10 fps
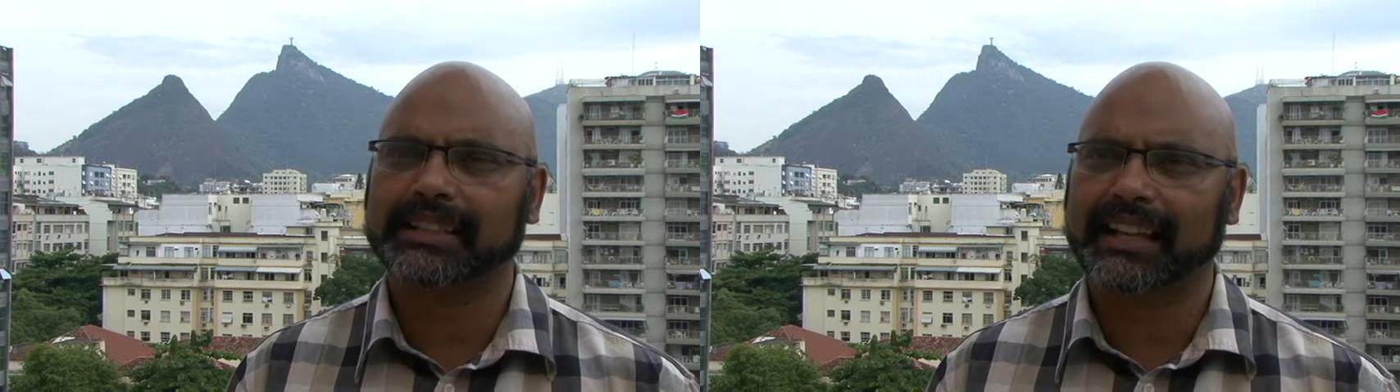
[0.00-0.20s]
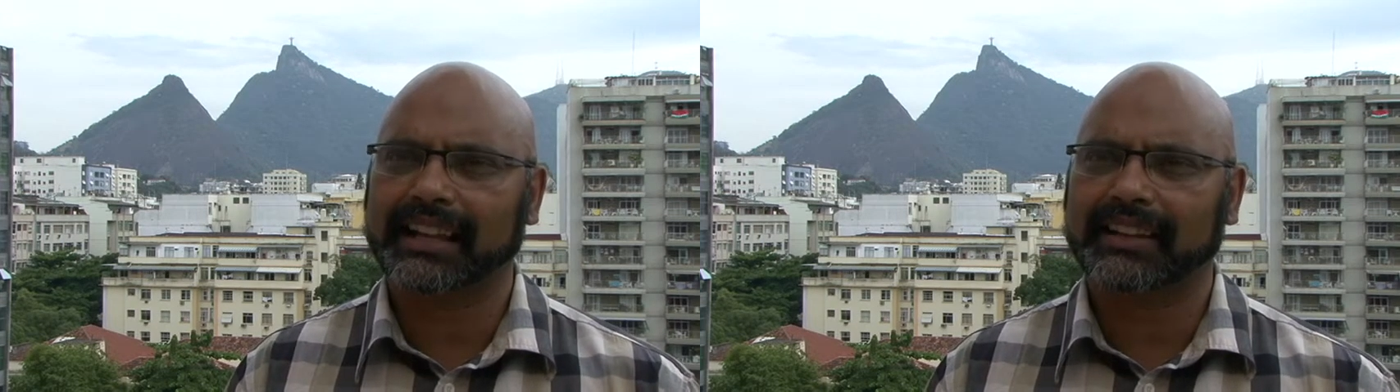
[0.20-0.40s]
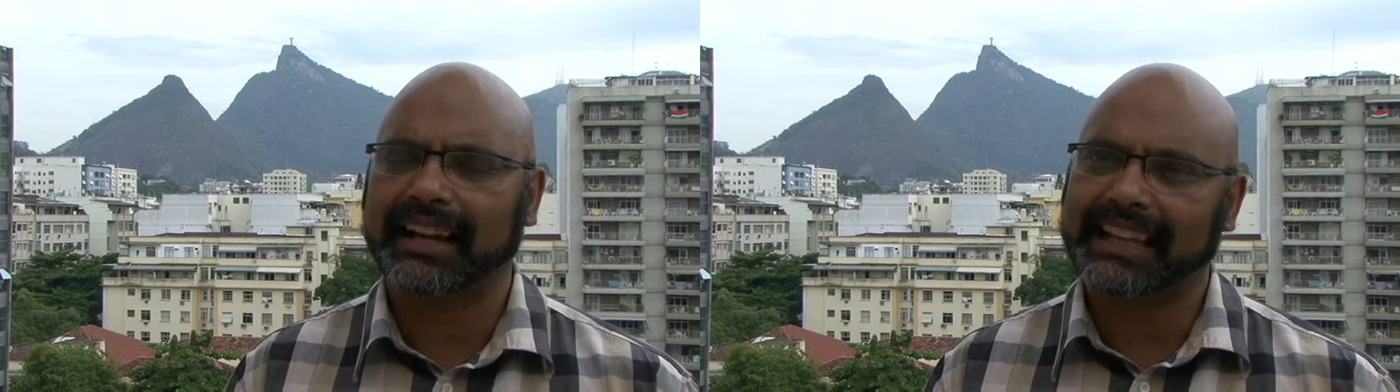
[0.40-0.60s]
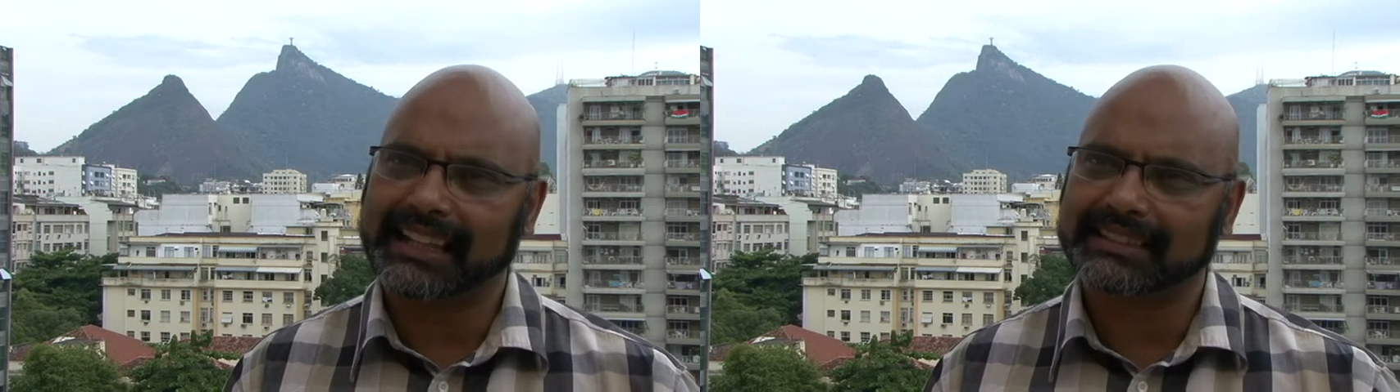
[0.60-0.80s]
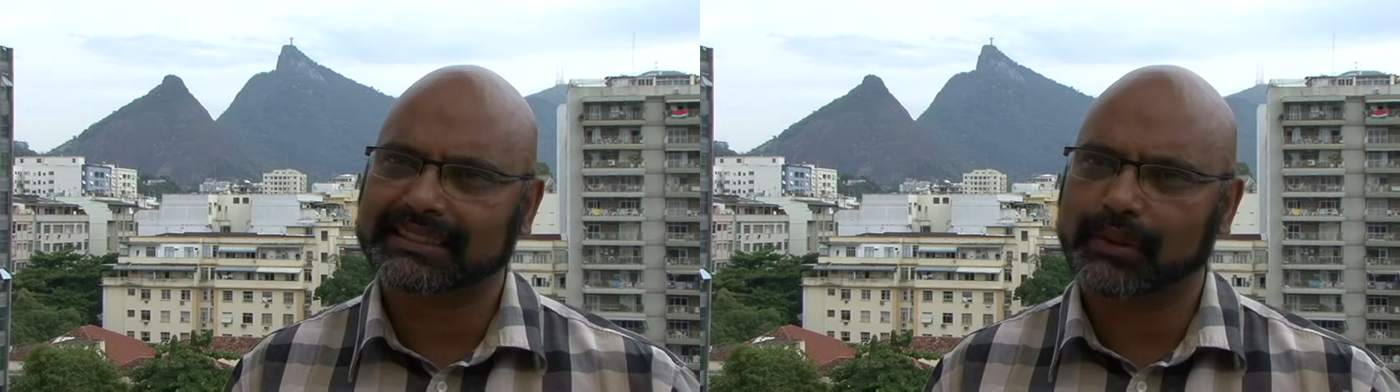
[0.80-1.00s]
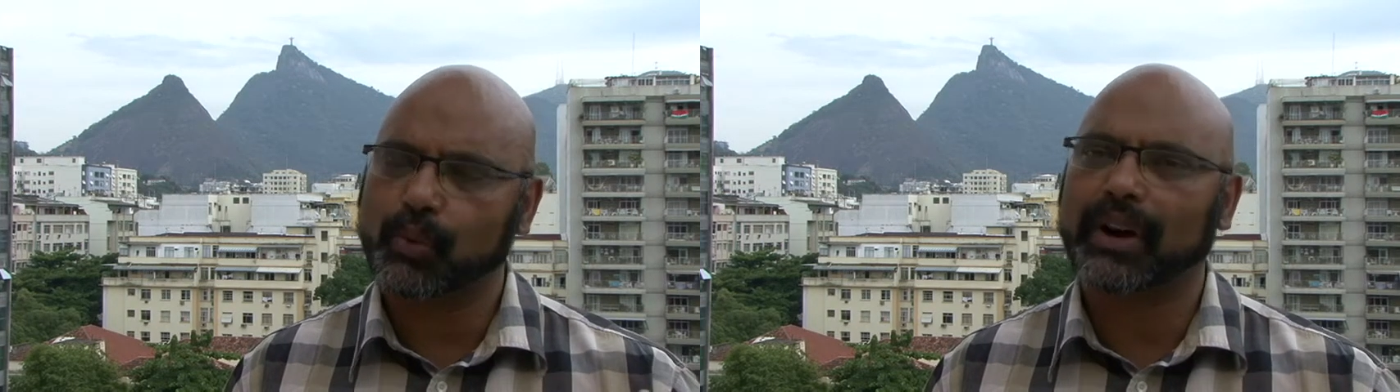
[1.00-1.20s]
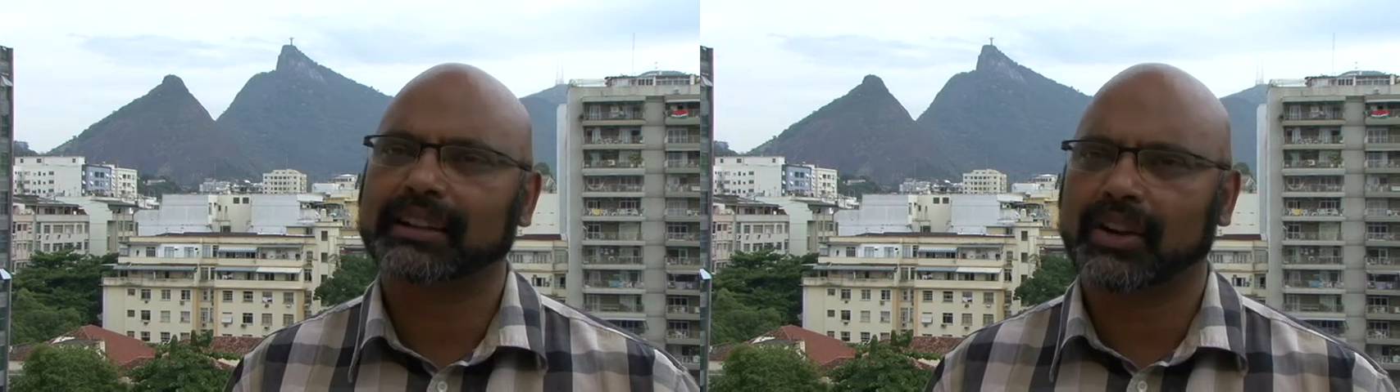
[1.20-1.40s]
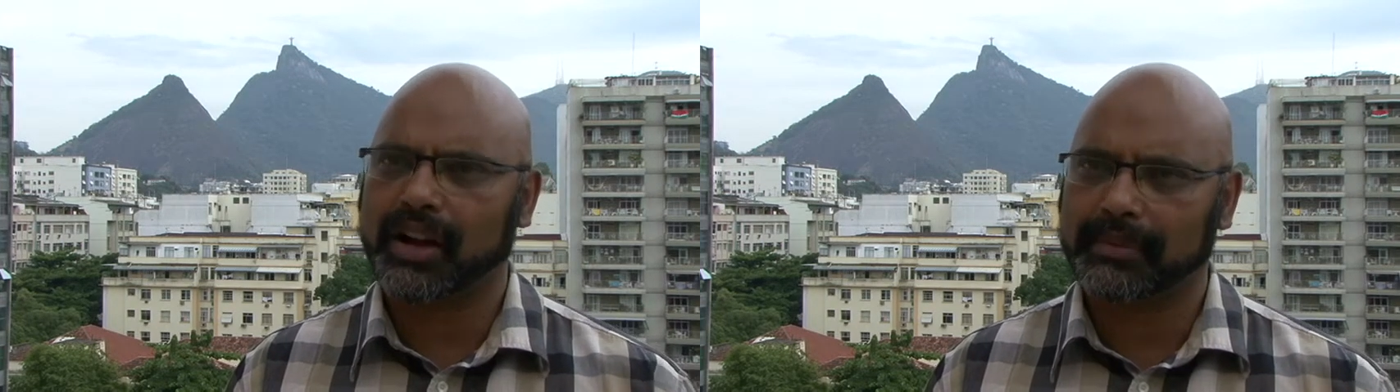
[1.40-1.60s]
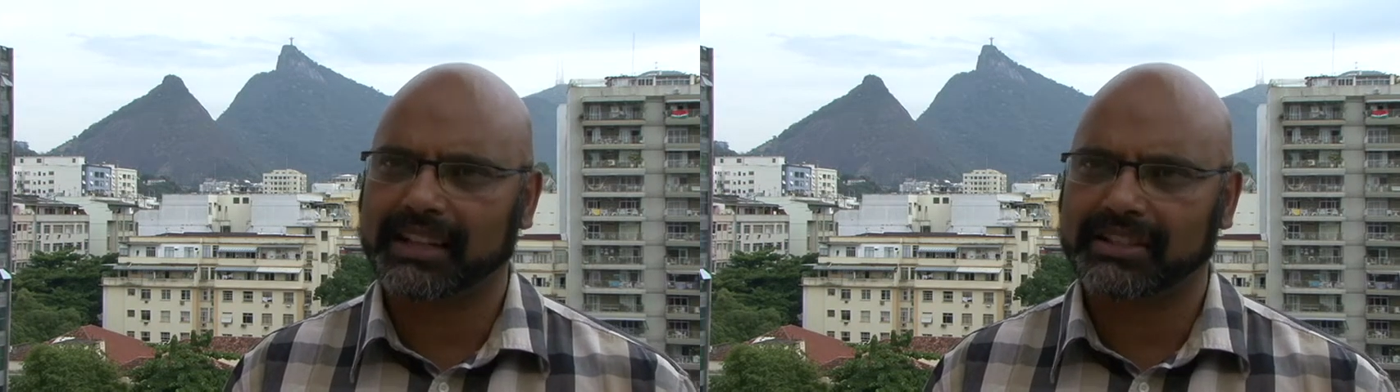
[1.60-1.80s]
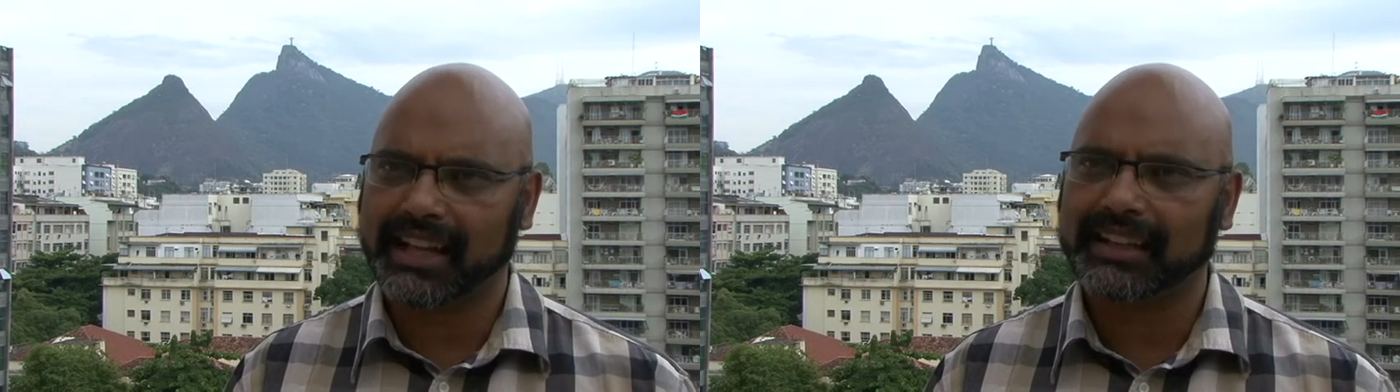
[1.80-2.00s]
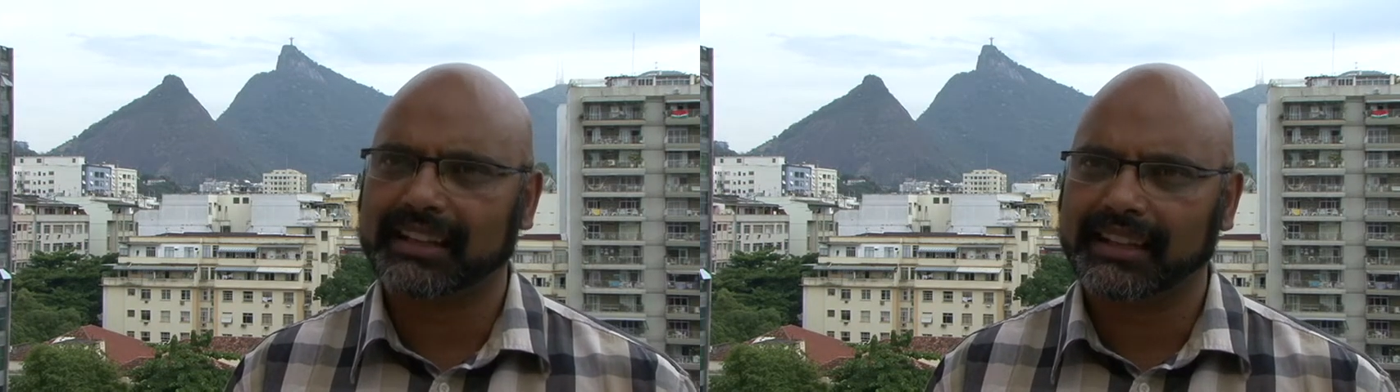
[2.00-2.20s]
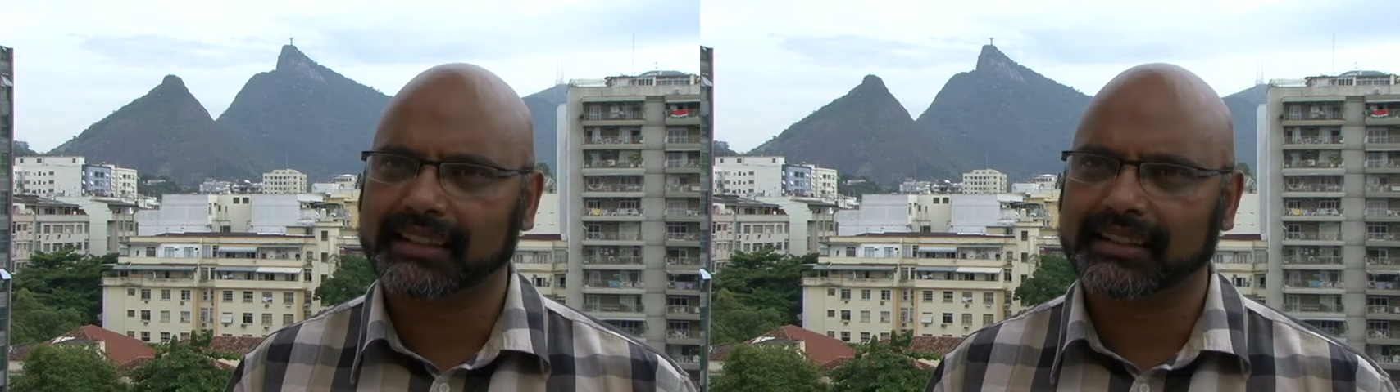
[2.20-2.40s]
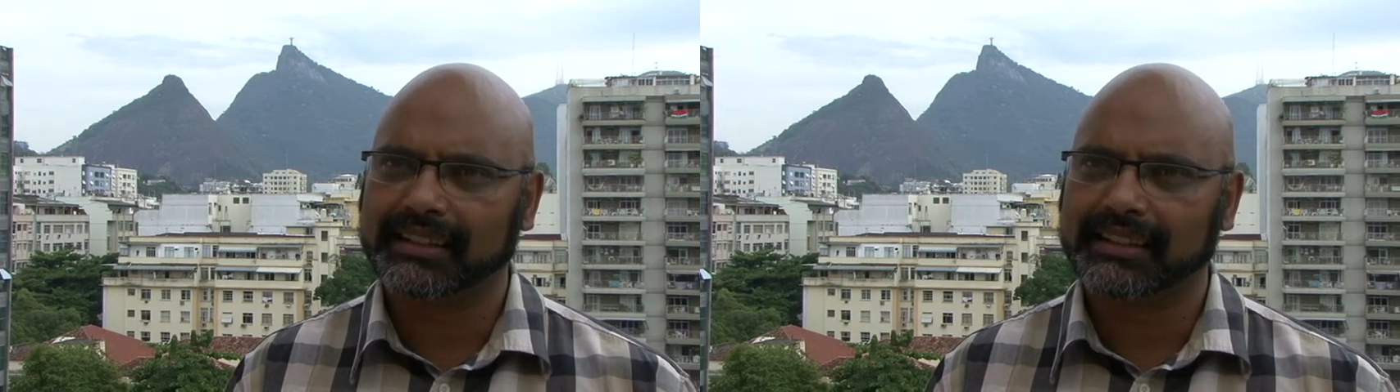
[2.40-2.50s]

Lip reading: together against one common agenda